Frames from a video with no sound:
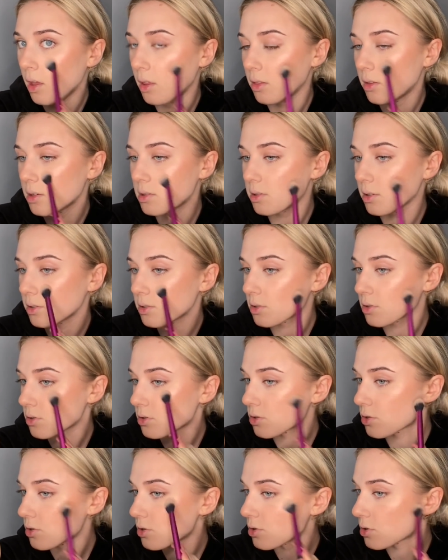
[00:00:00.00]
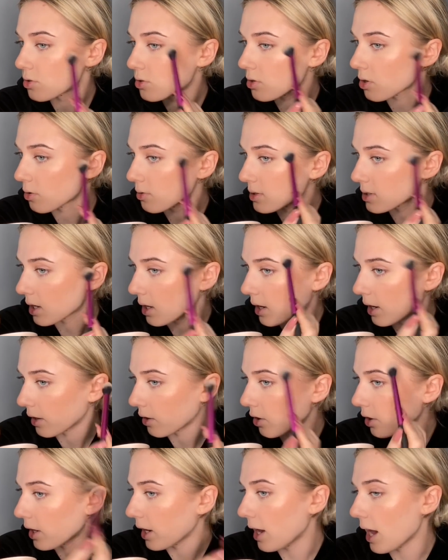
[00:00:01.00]
This looks so skin-like.
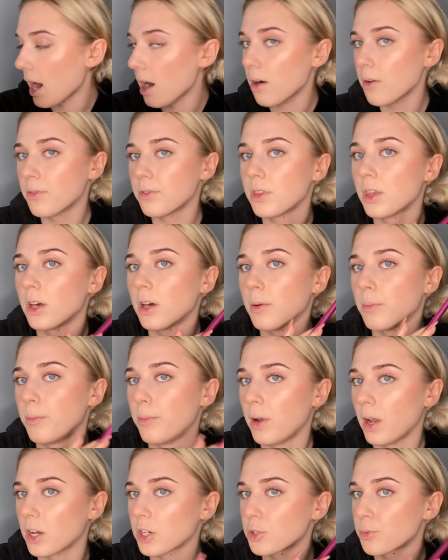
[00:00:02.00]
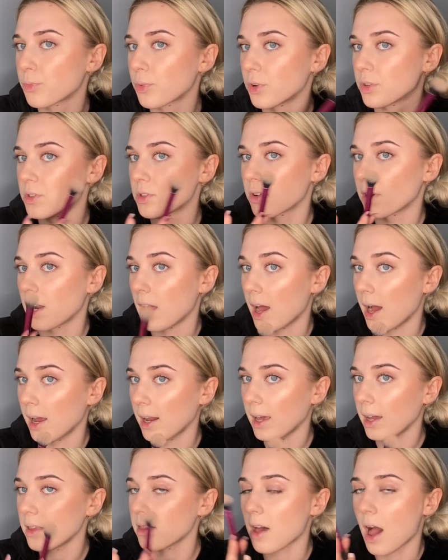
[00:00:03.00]
Okay, out of the blush, bronzer, and
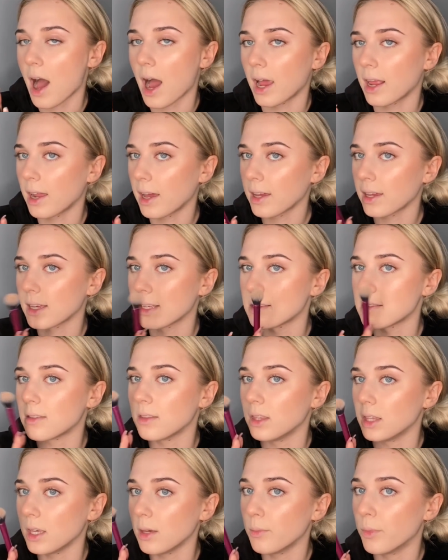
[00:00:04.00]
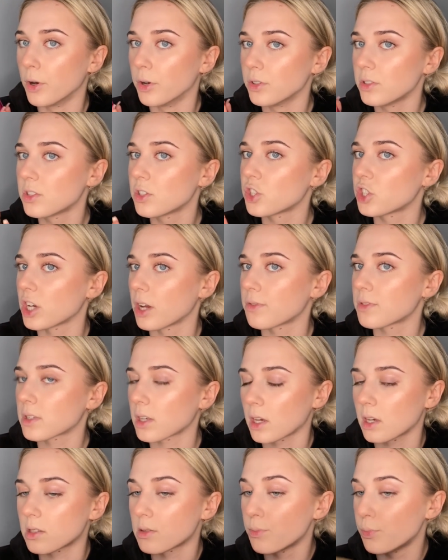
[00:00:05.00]
highlight, the highlight is the most chef's
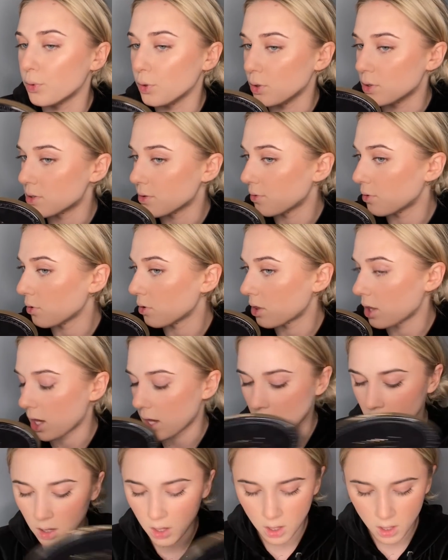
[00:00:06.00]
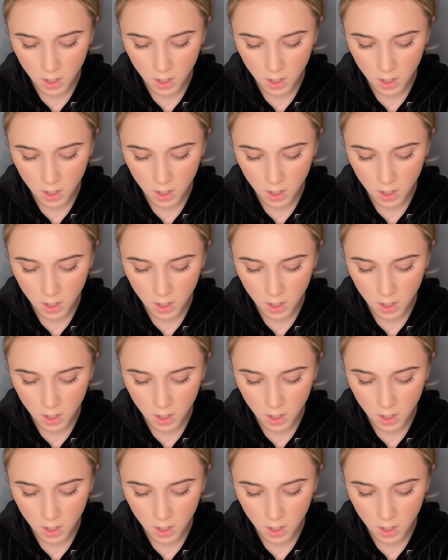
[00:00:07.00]
kiss beautiful thing.